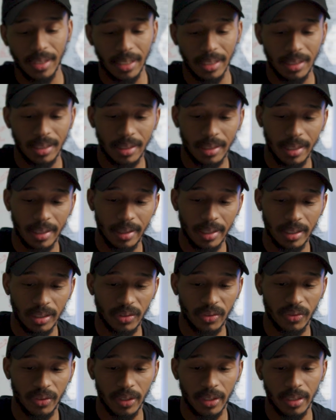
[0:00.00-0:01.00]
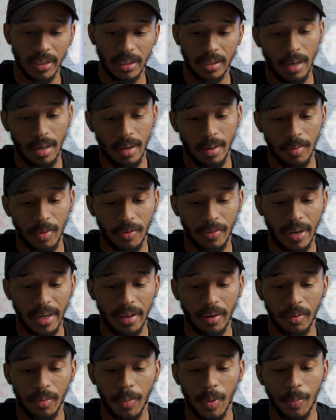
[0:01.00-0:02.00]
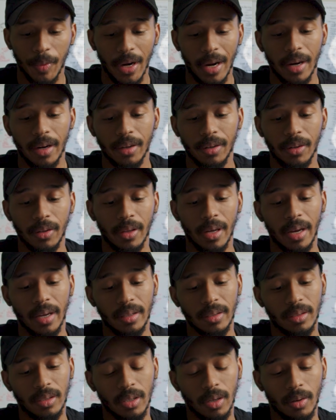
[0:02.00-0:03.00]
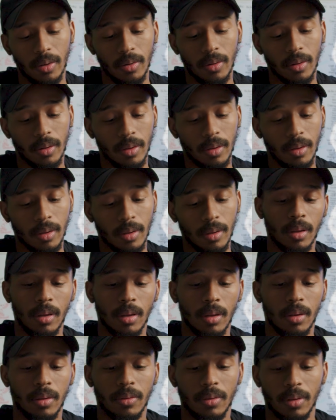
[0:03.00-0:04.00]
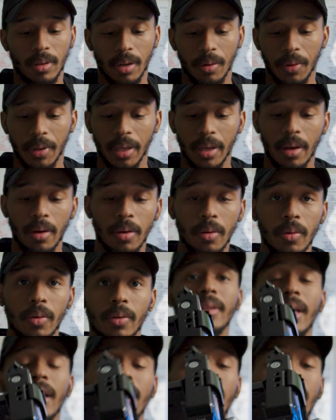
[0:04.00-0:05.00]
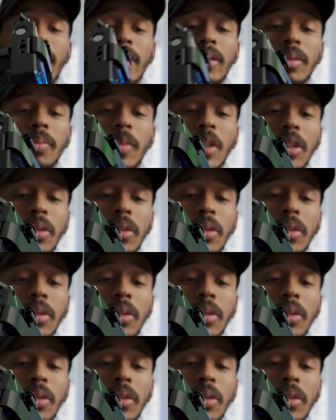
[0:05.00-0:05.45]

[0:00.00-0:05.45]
extend this first if I can remember how to do that. So there we go. That allows me